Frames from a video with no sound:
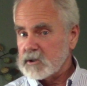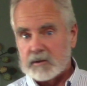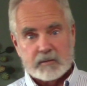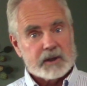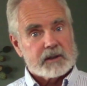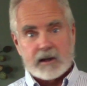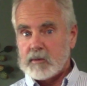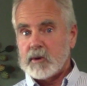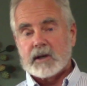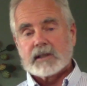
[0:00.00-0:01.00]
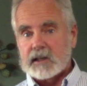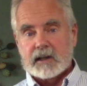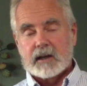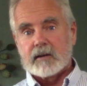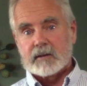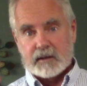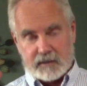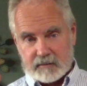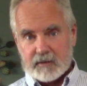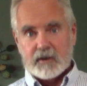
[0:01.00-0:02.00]
a big celebration now, and
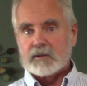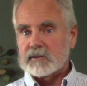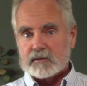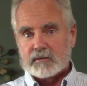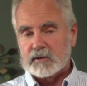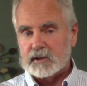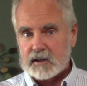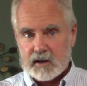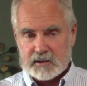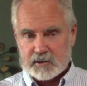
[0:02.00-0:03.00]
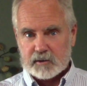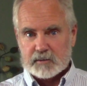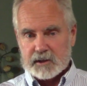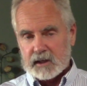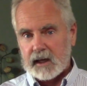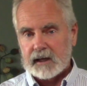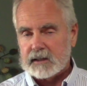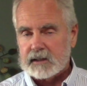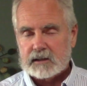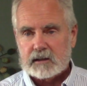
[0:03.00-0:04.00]
the halls are full of costumes and
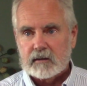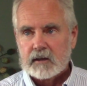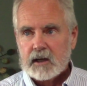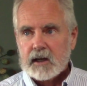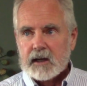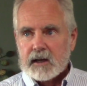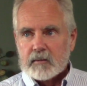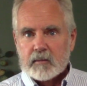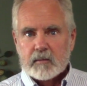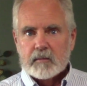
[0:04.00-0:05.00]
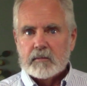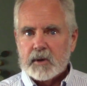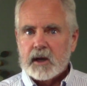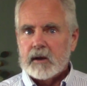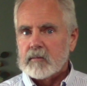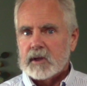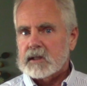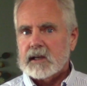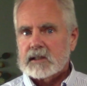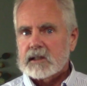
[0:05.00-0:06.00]
candy and stuff. But
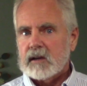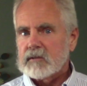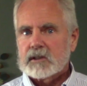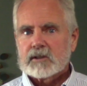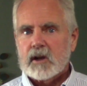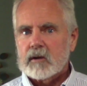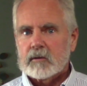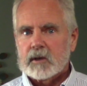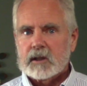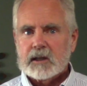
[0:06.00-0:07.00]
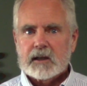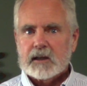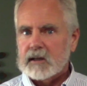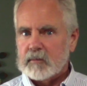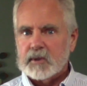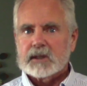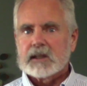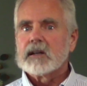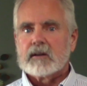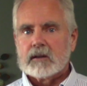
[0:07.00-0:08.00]
Thanksgiving's not really a big
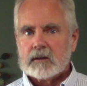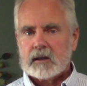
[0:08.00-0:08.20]
deal.